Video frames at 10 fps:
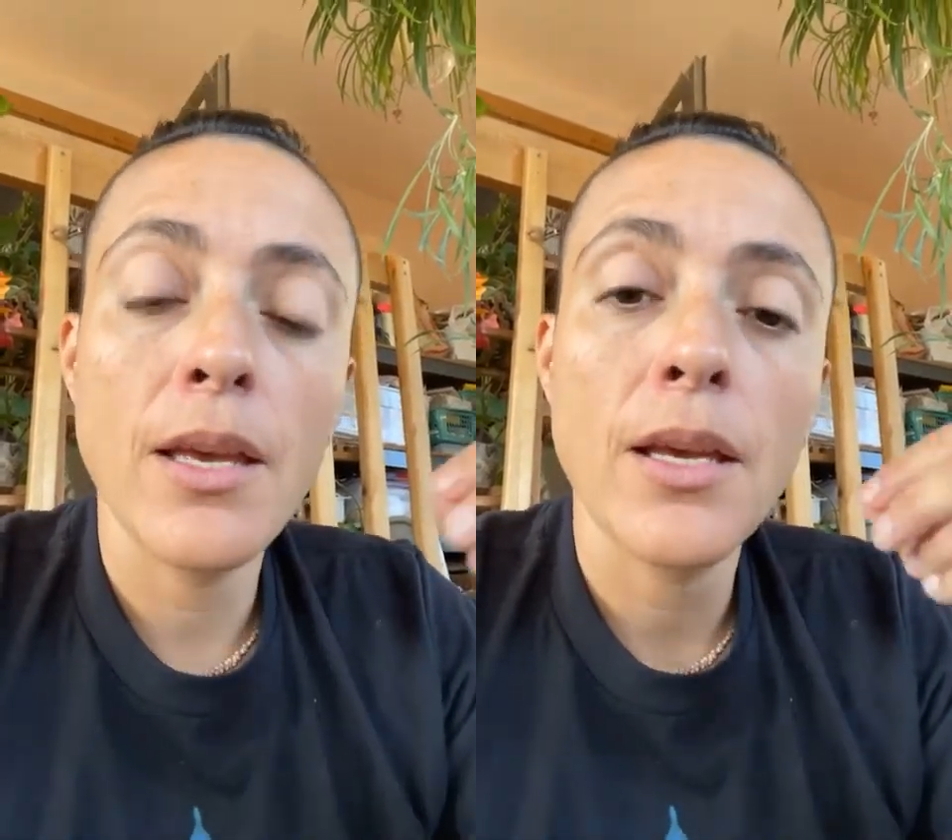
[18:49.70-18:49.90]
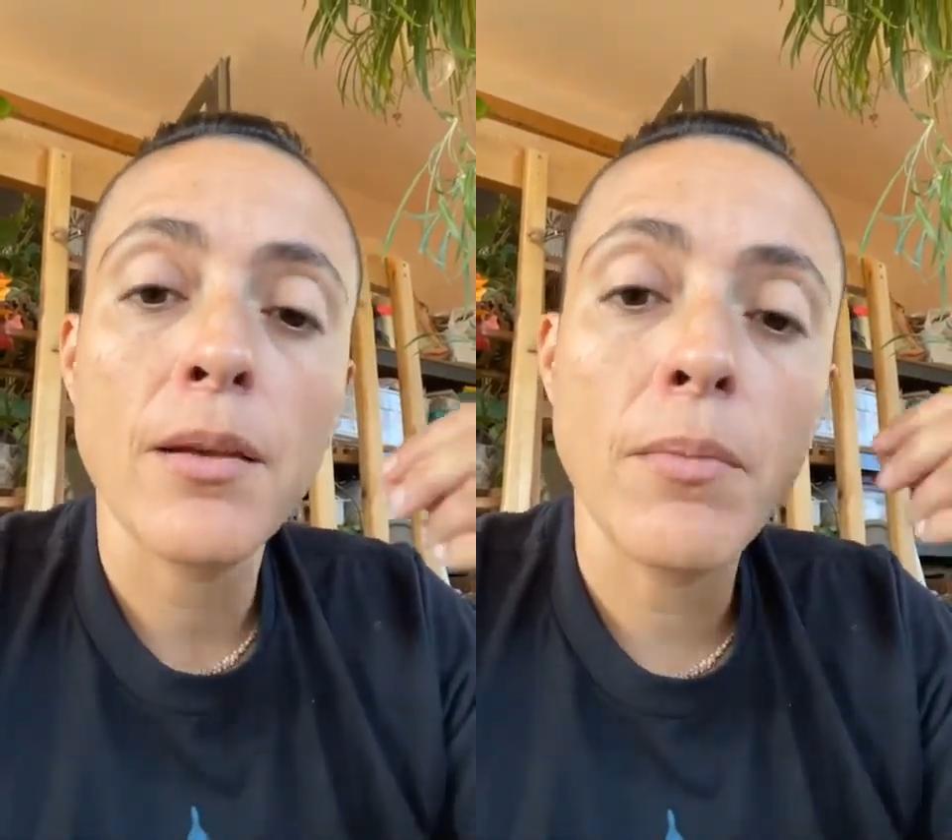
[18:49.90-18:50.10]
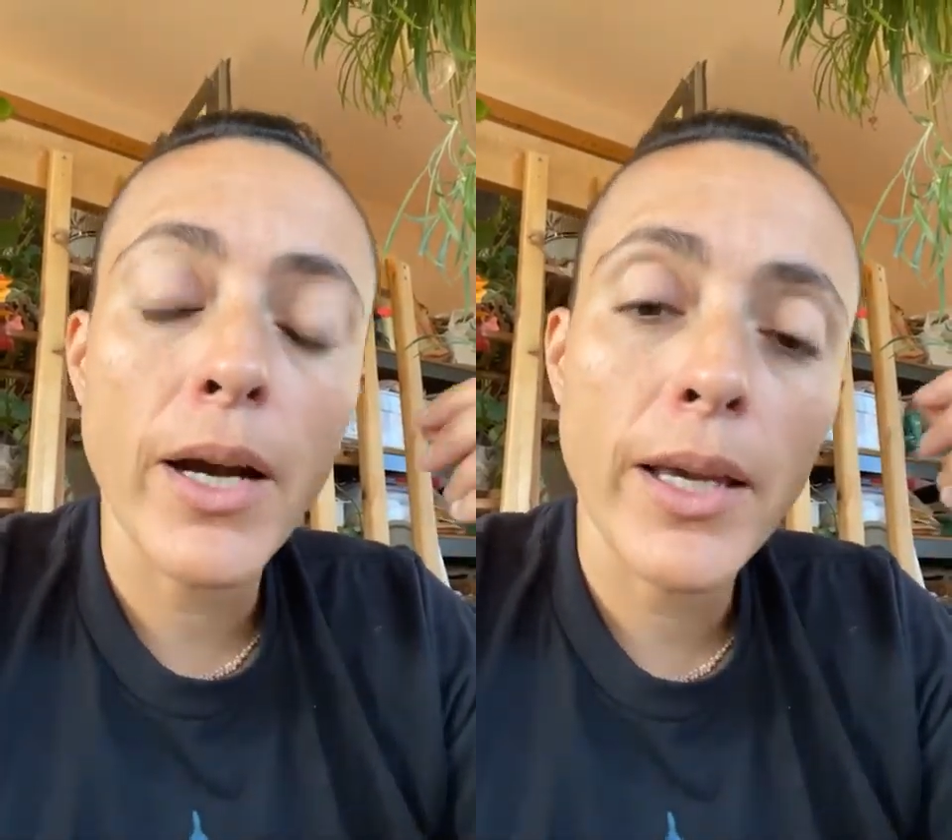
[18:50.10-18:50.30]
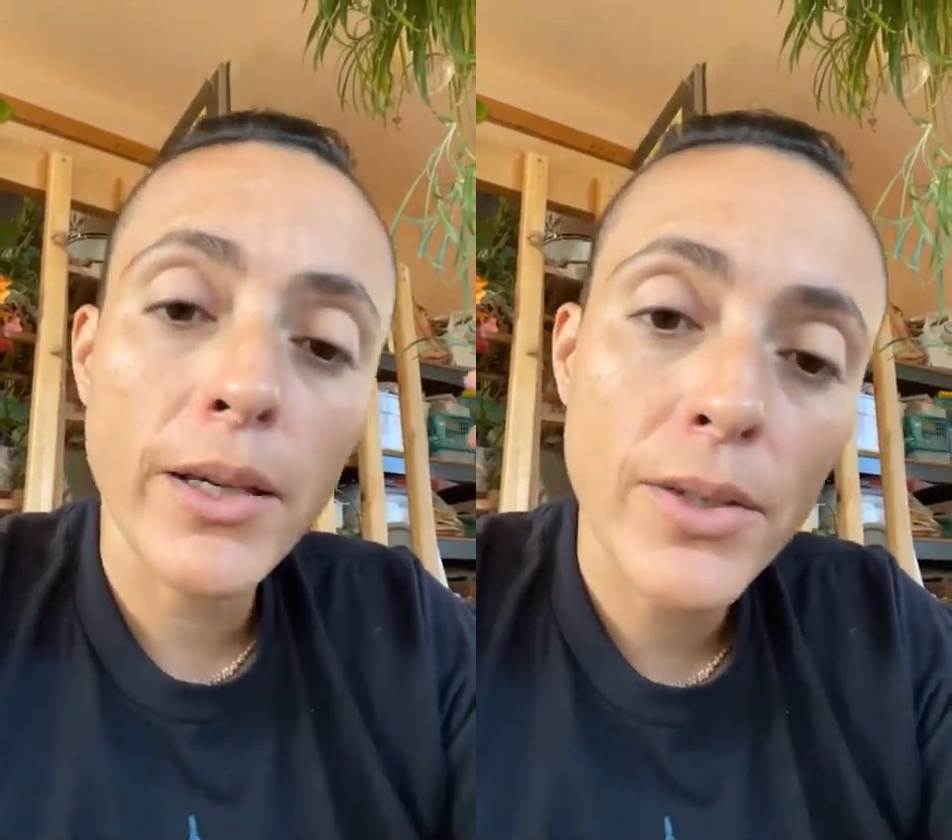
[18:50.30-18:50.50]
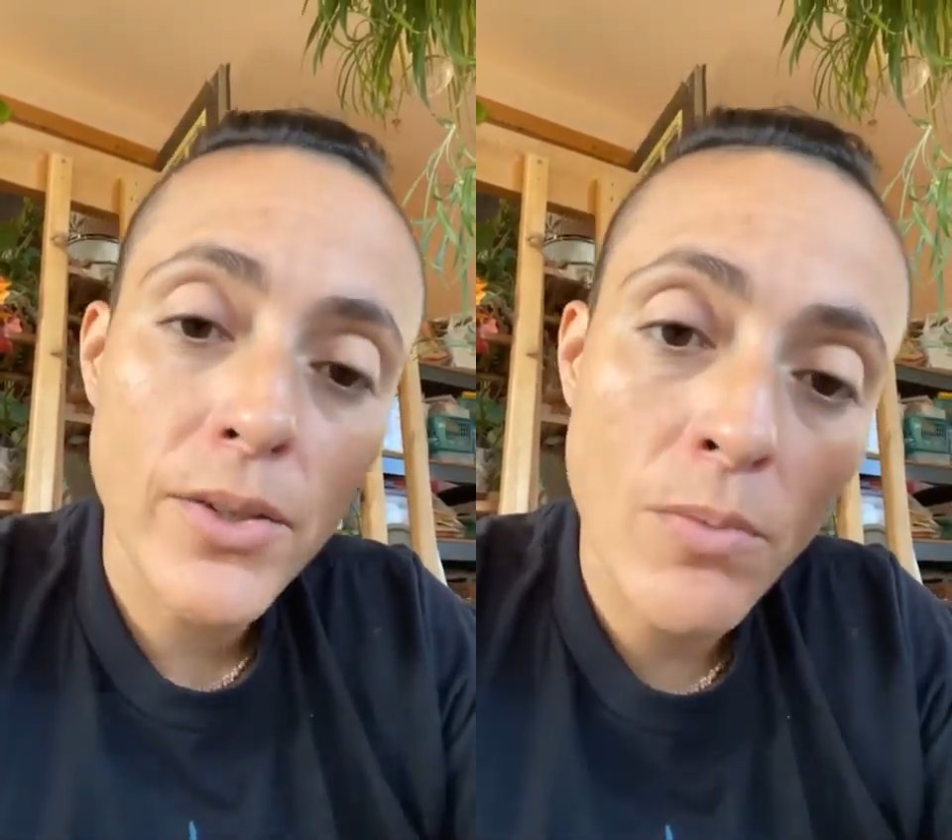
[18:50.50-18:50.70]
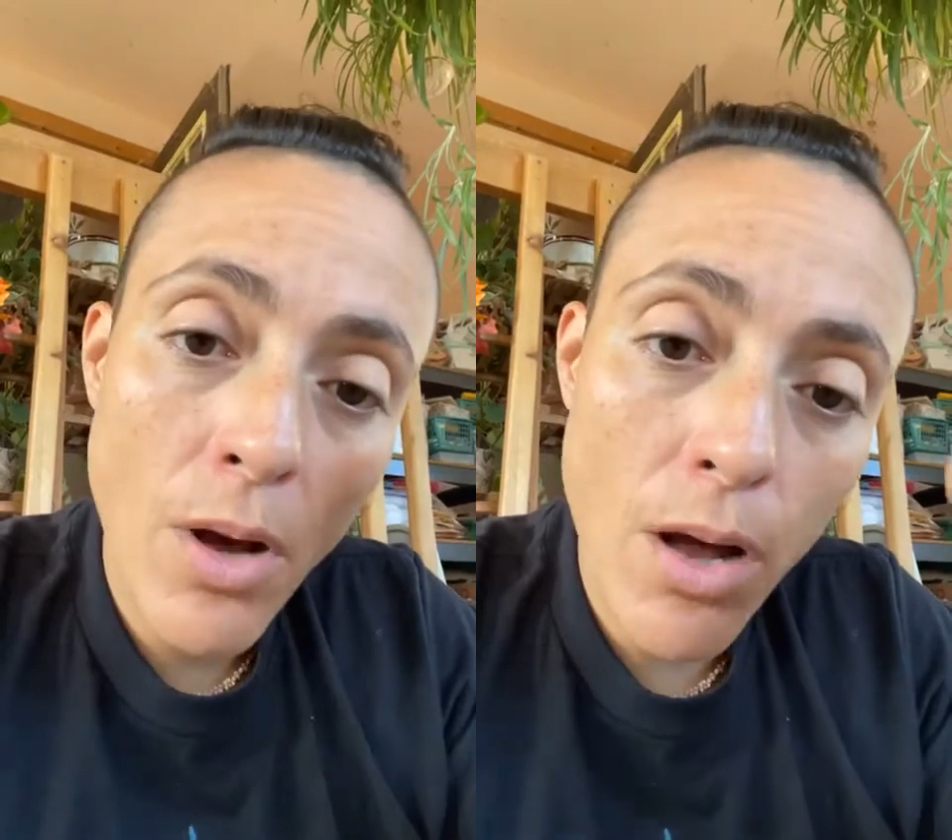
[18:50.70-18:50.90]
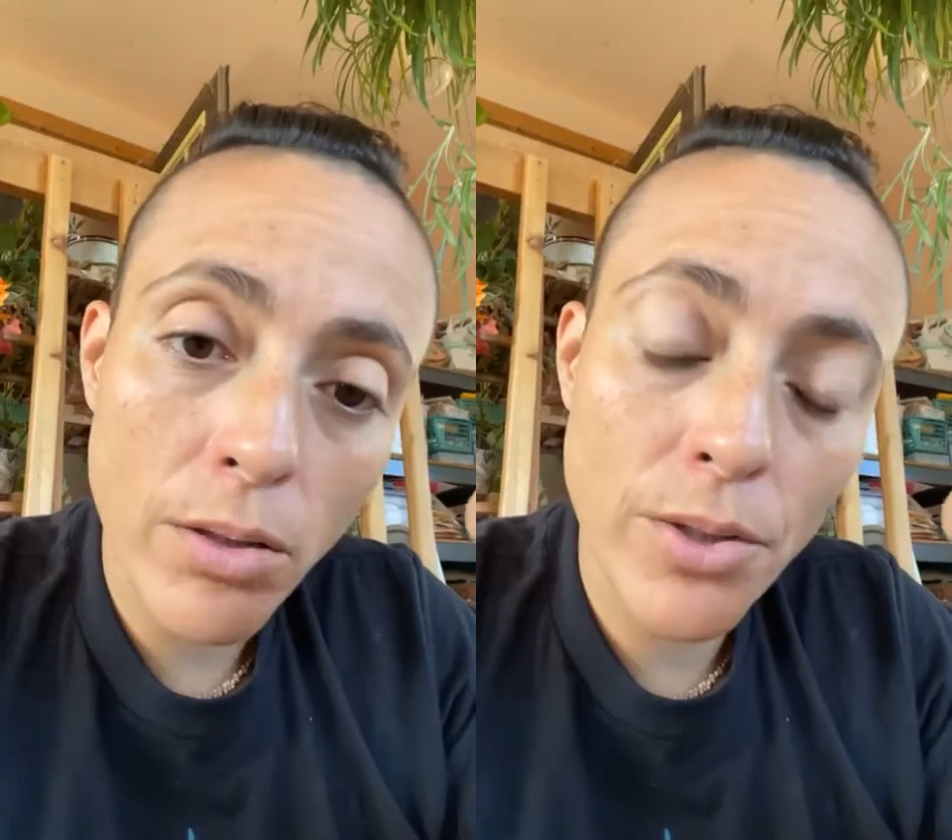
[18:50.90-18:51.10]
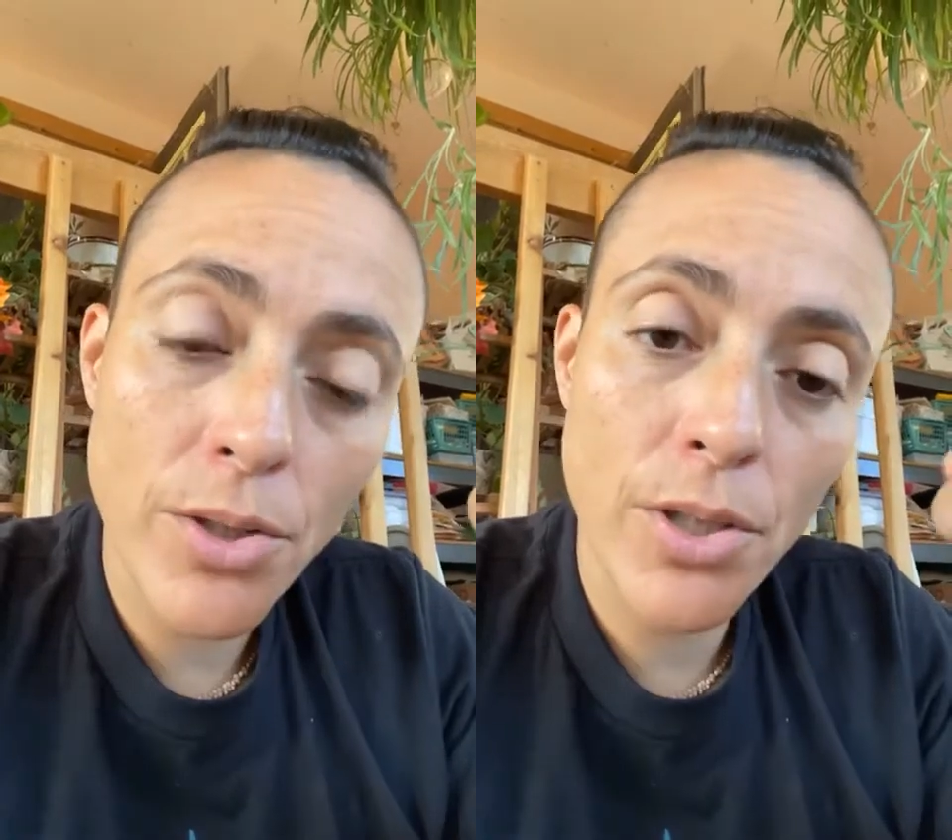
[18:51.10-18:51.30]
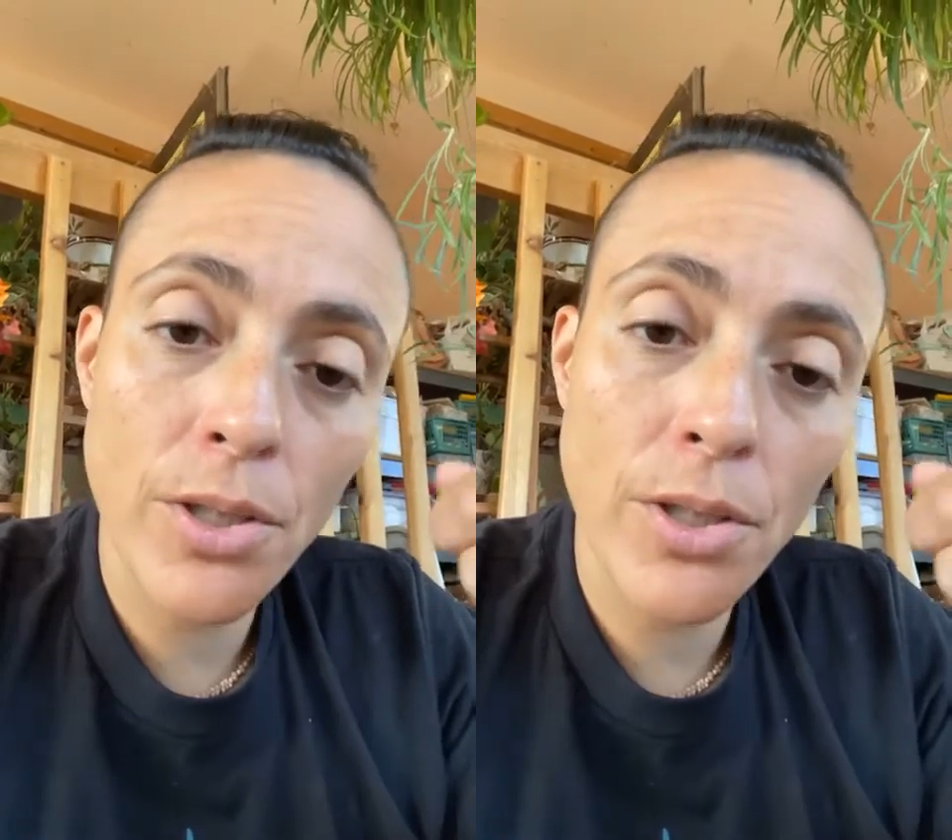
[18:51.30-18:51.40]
And Mayan cosmology,